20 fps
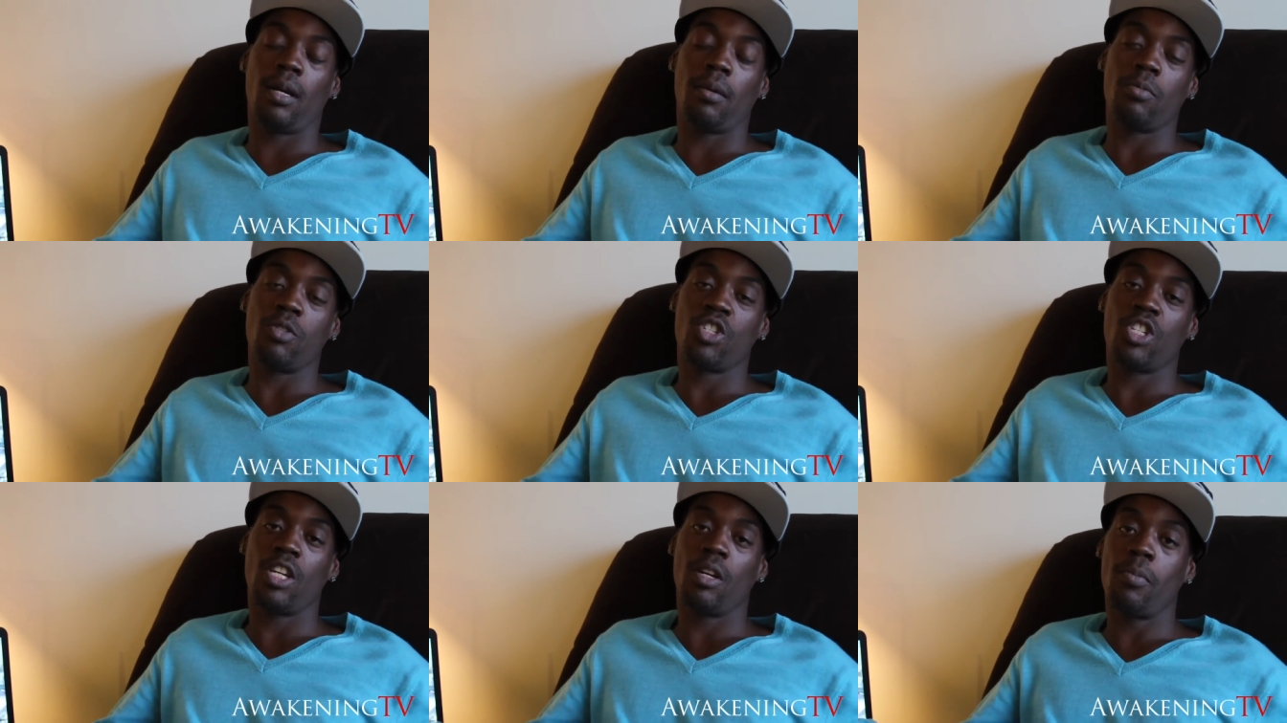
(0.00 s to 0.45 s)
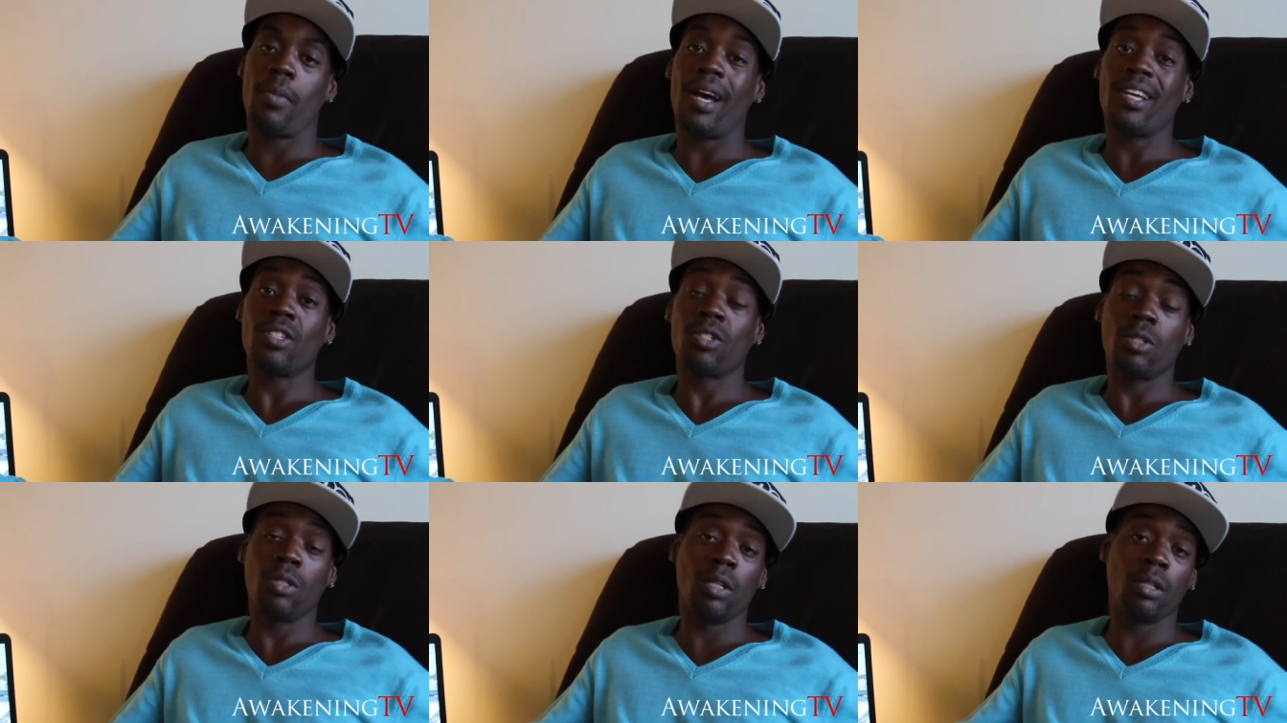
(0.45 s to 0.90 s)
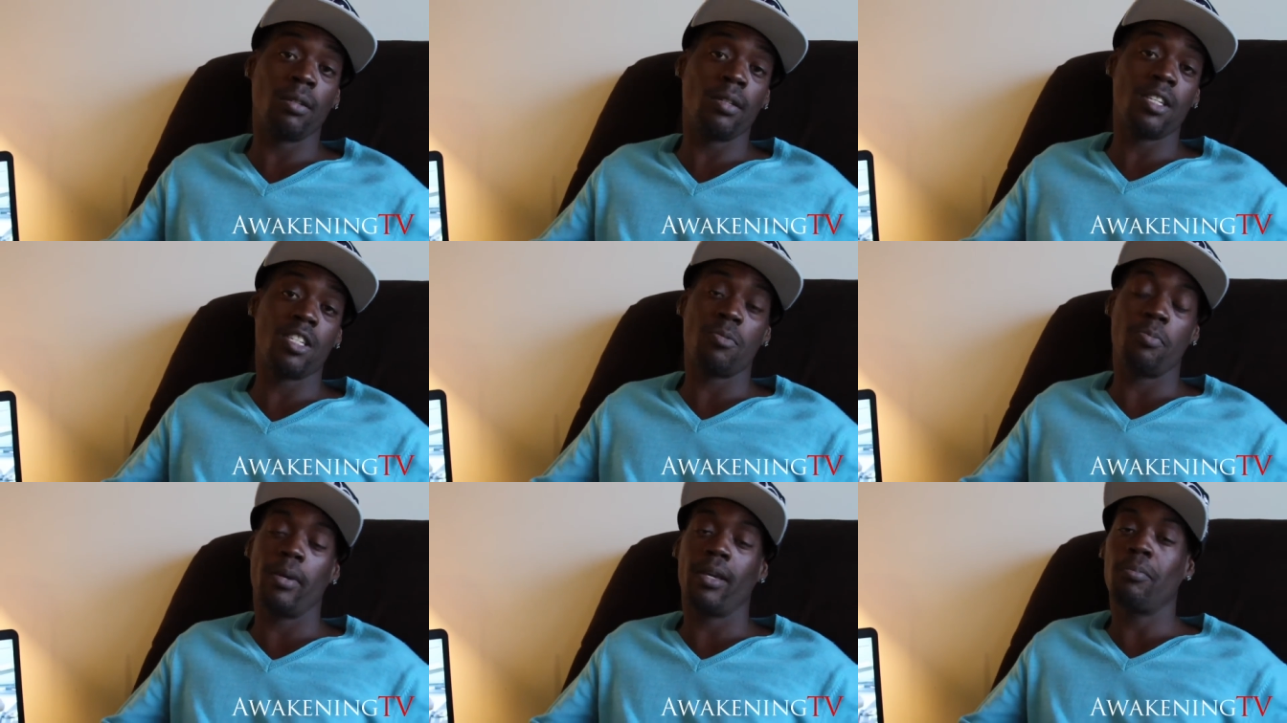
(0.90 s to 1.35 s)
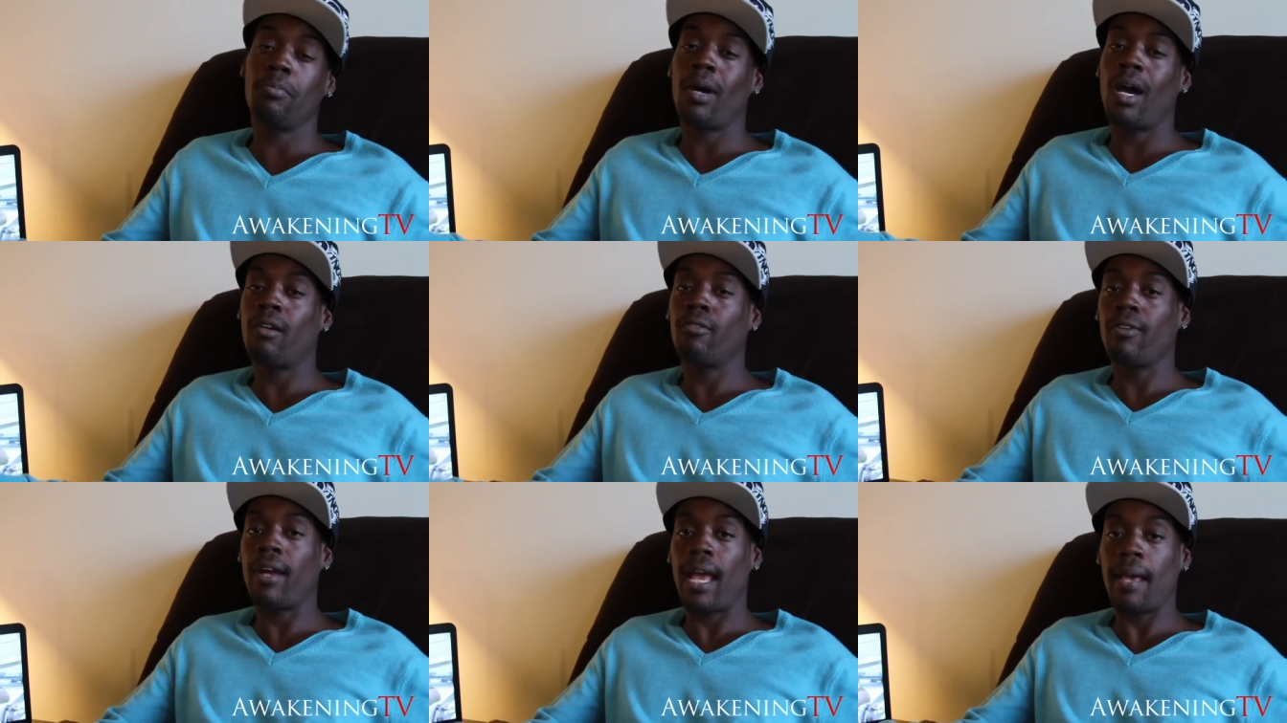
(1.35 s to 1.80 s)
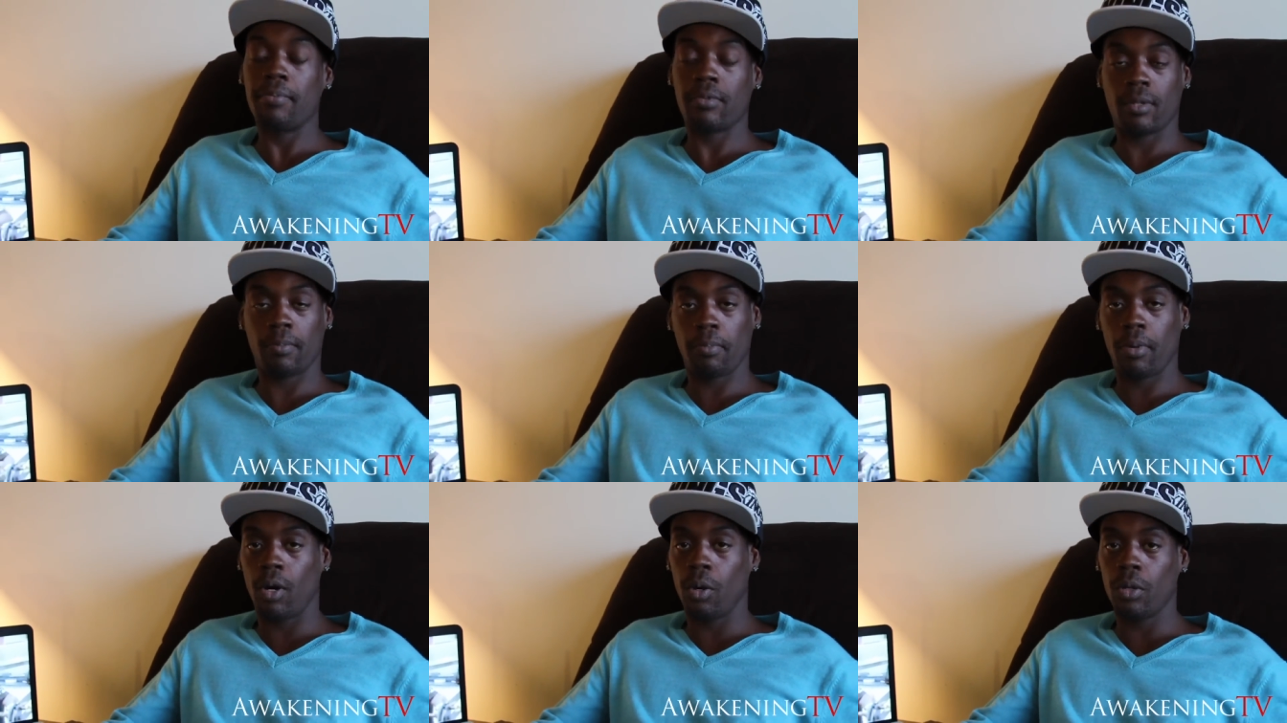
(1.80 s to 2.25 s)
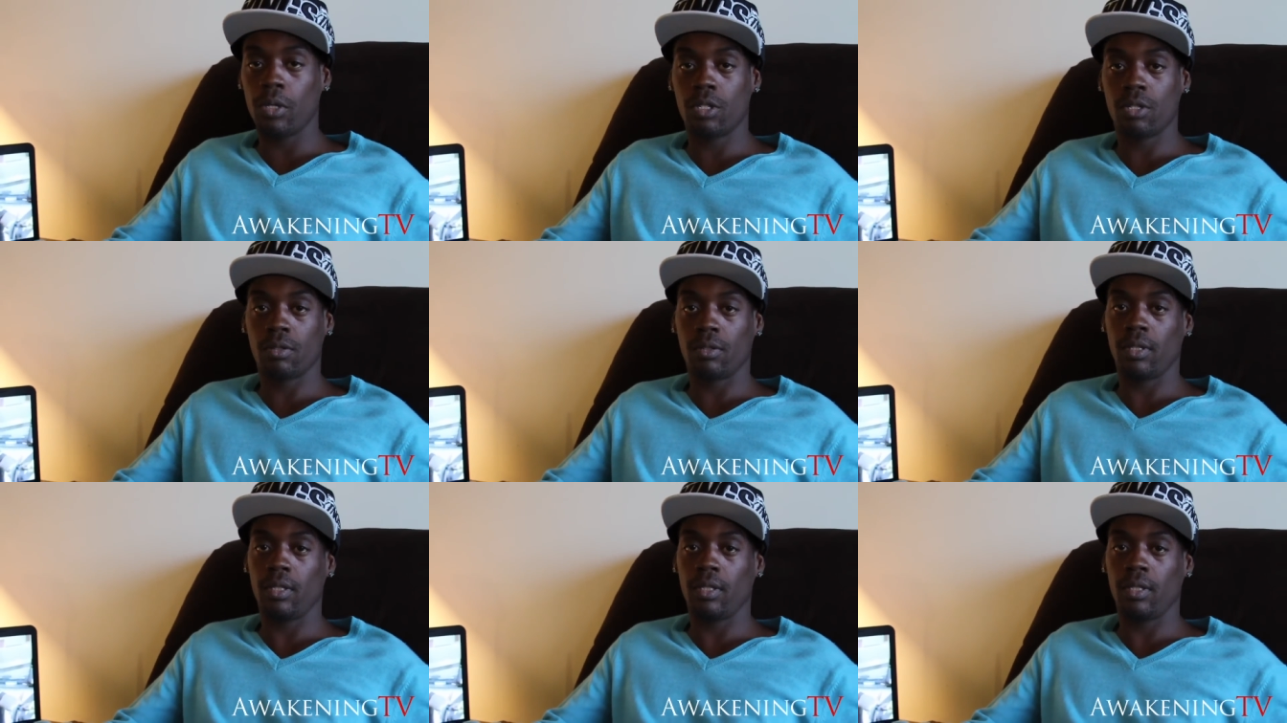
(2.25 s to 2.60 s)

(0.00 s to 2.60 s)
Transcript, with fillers: to share my story, spit my raps and poetry,